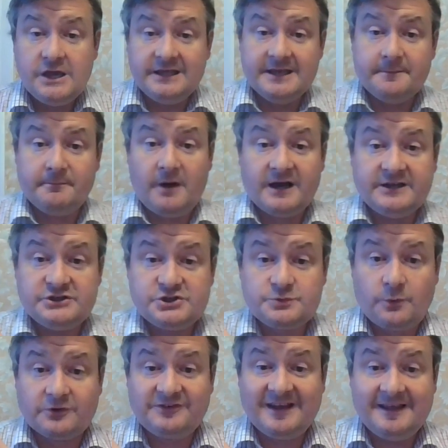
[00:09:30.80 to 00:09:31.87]
You might just
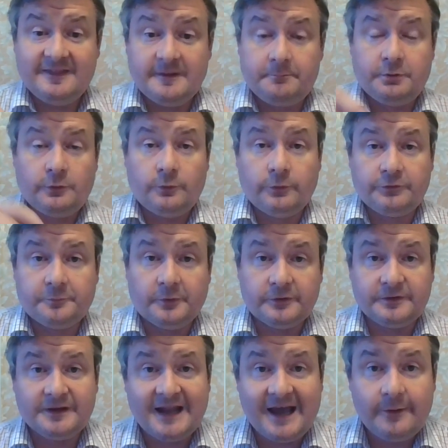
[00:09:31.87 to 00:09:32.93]
want to hit the pause
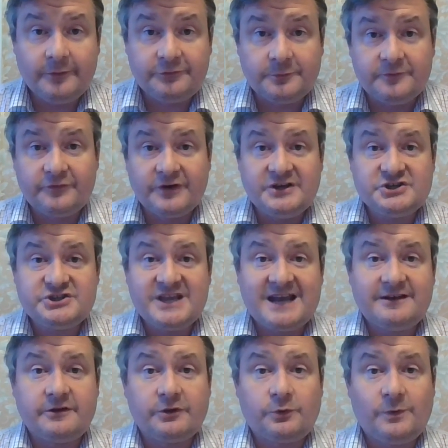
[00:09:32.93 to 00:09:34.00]
button now as we've reached the
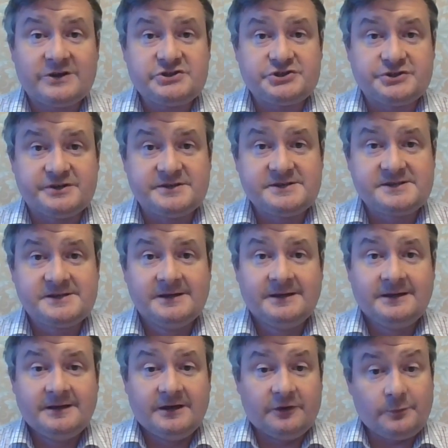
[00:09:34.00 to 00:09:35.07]
end of the questions.
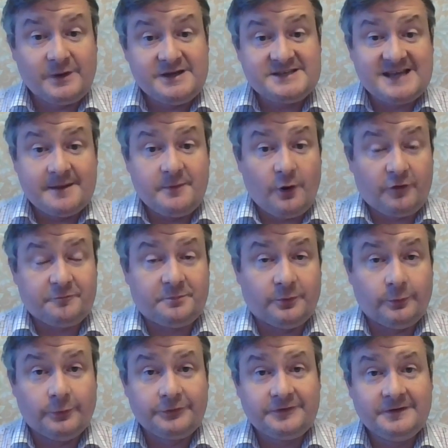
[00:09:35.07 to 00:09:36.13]
When you take me off
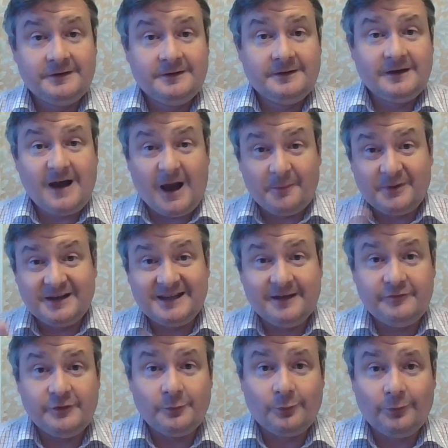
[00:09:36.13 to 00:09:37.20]
pause, I'm going to
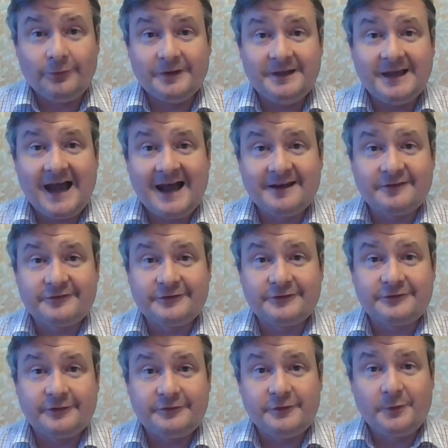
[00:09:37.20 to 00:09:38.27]
give you all the
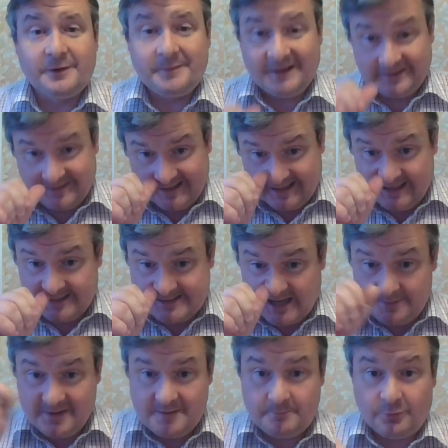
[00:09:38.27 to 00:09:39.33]
answers. So if you want a bit of thinking
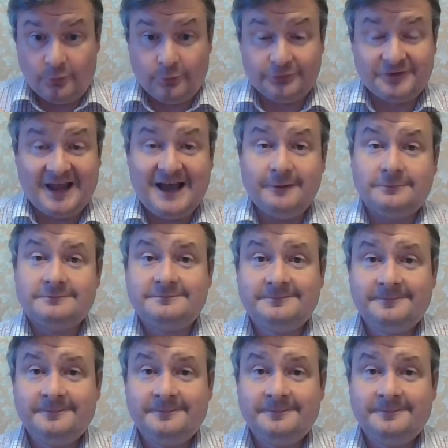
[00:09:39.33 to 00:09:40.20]
time, hit pause now.